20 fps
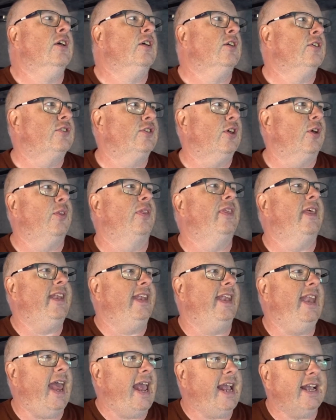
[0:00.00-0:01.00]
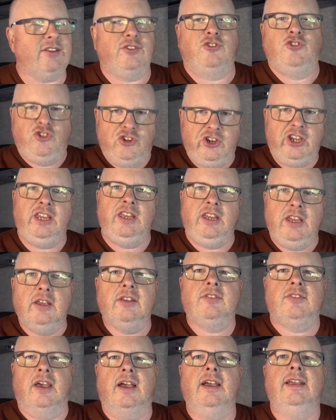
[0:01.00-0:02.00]
So the next
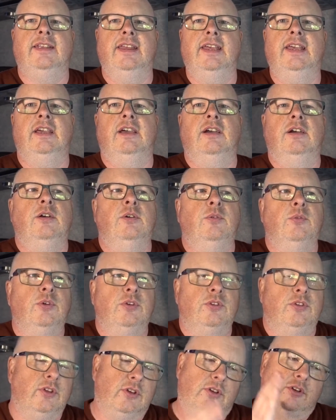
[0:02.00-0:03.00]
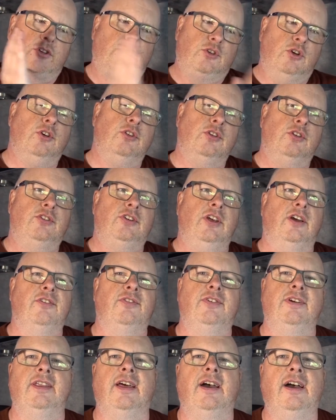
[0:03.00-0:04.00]
genius idea was to cut the
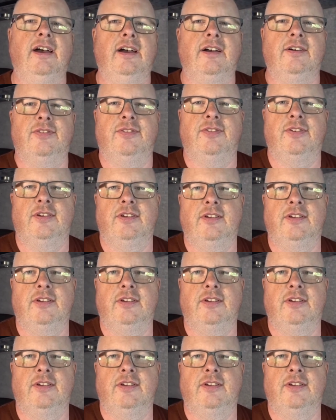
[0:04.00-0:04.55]
shelf in half.